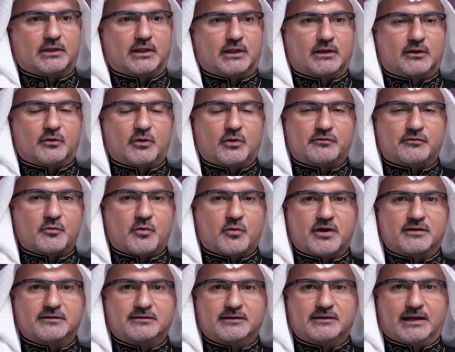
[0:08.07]
Well, hello
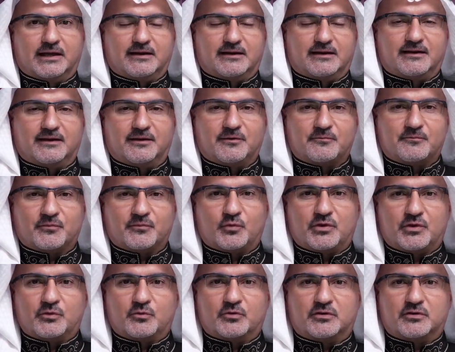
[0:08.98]
everyone. Um,
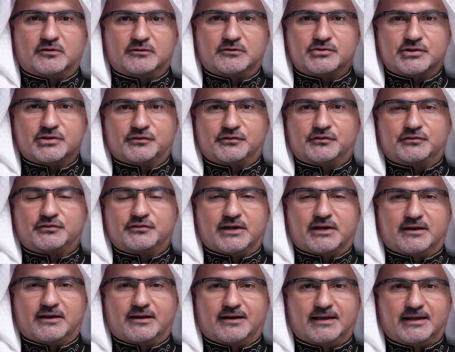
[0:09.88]
we were just
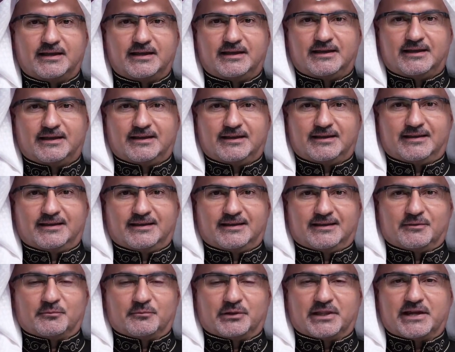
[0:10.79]
uh,
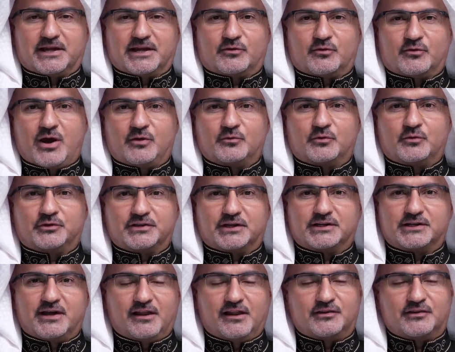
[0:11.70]
playing around with
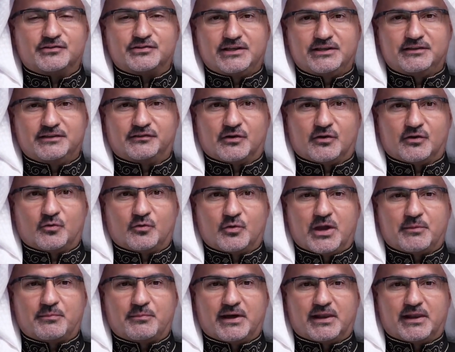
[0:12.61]
technology, so
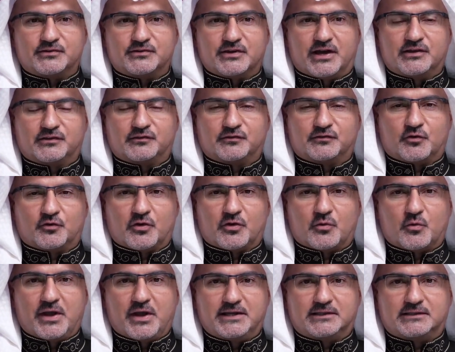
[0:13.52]
we apologize for
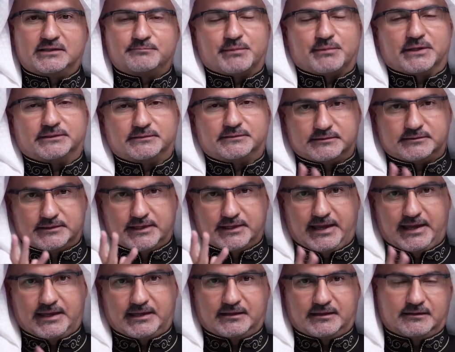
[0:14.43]
the wait, but
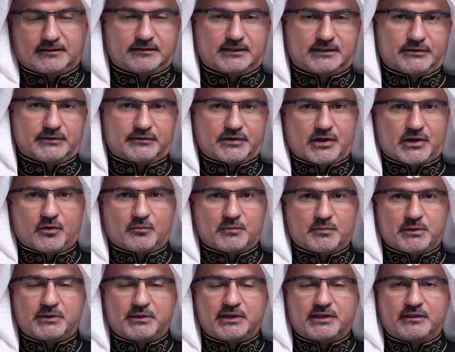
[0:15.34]
hey, you never know.
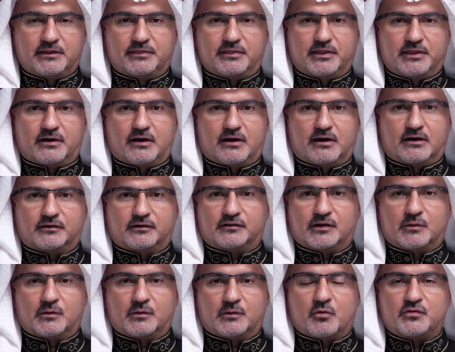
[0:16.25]
Maybe there are
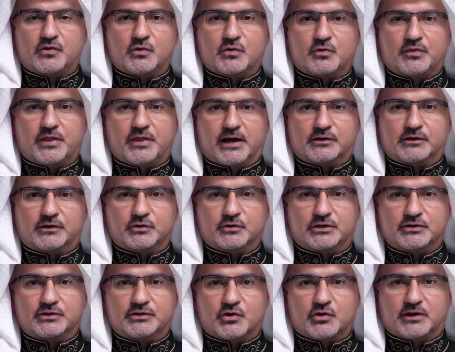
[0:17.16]
some of you that
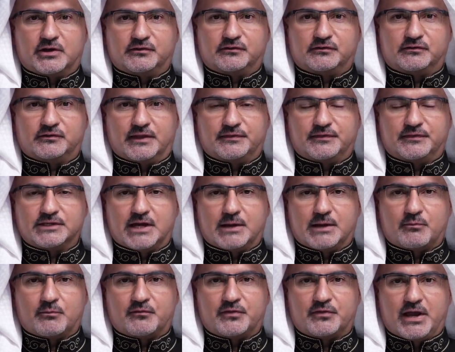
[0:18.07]
couldn't join us at the
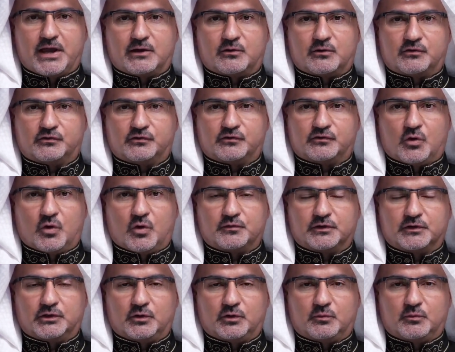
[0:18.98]
top of the hour, so
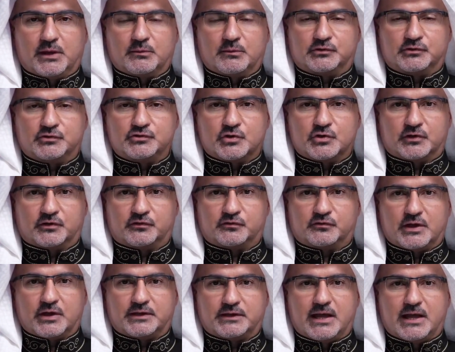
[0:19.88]
hopefully you'll be able to join
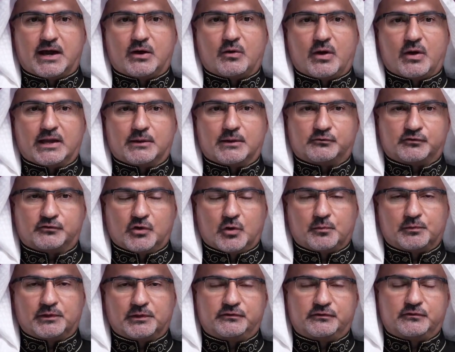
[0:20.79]
us right now. I am
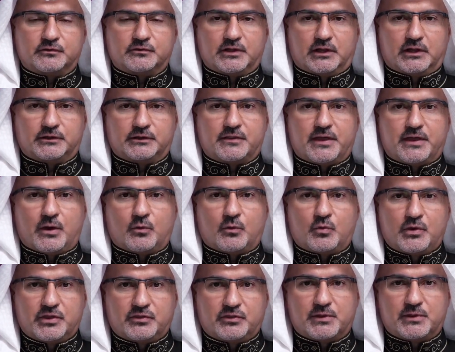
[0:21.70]
so pleased to tell you
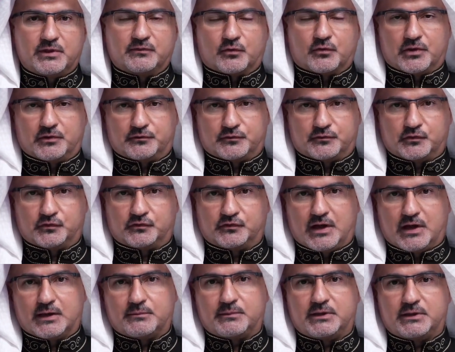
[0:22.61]
that with me for the
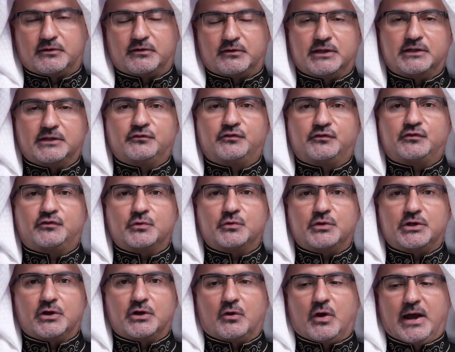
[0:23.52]
first time here in
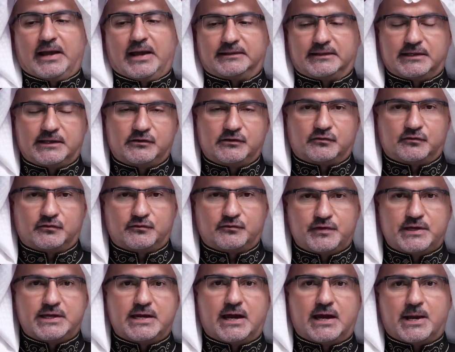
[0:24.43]
studio, at least
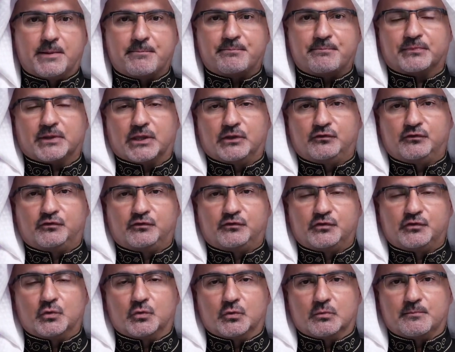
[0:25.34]
via
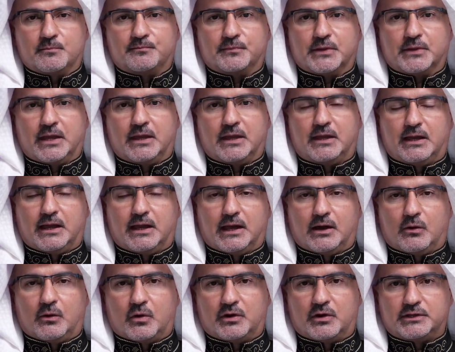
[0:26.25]
Zoom,
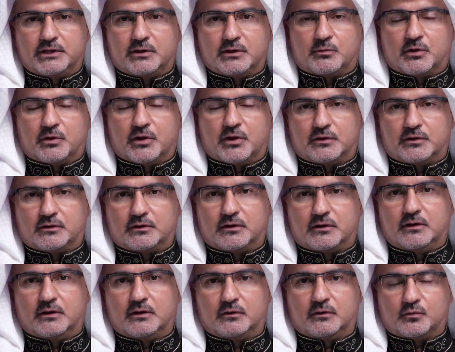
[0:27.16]
our dear
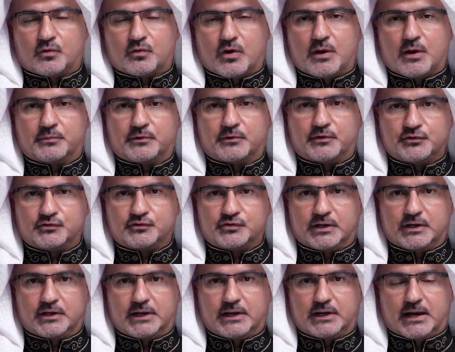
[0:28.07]
brother Rob
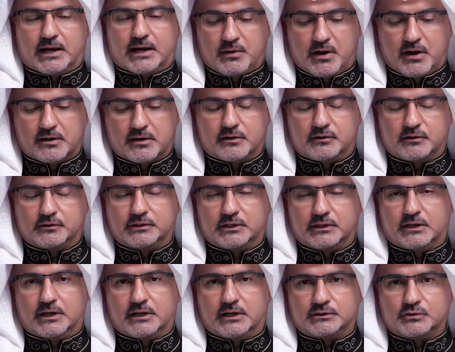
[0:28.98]
Christian, and I'm
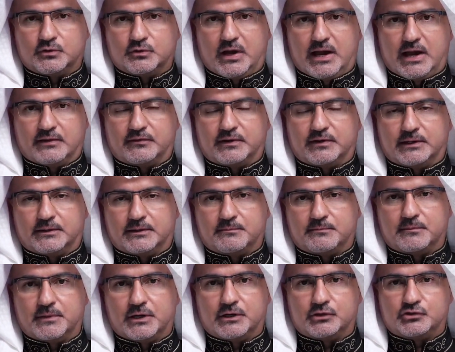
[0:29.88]
honored uh, to have
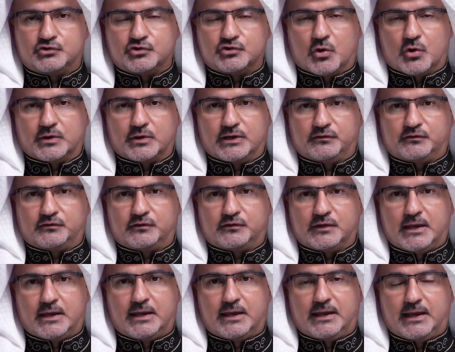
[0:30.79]
him join
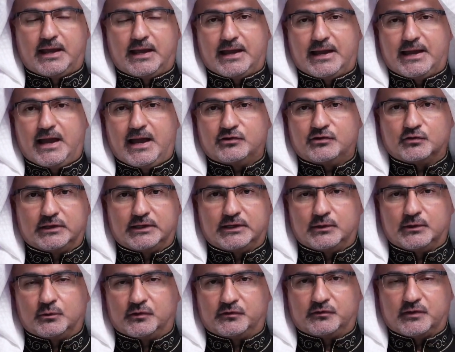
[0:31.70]
us. I
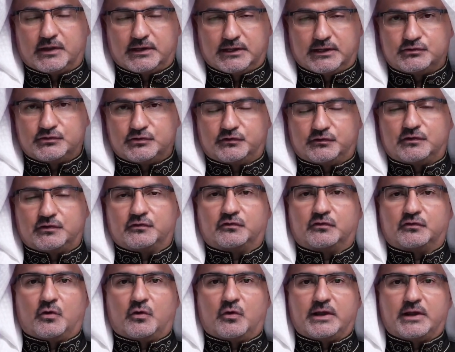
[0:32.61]
actually, it was an interesting
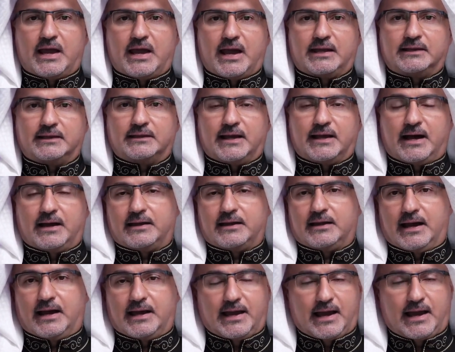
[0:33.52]
story, I,
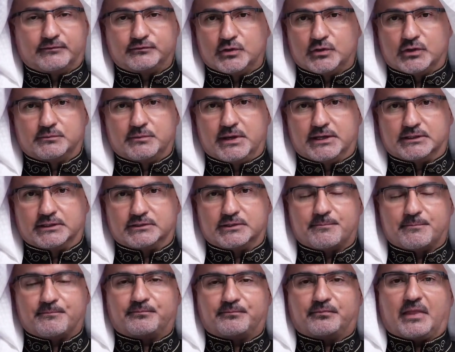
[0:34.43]
I, I have to
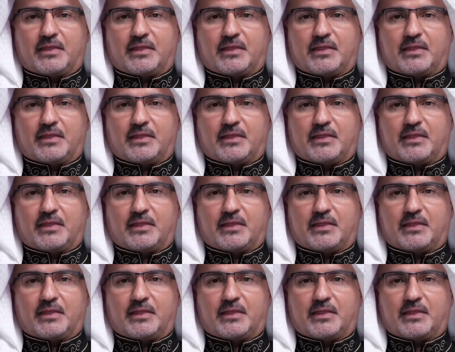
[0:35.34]
admit.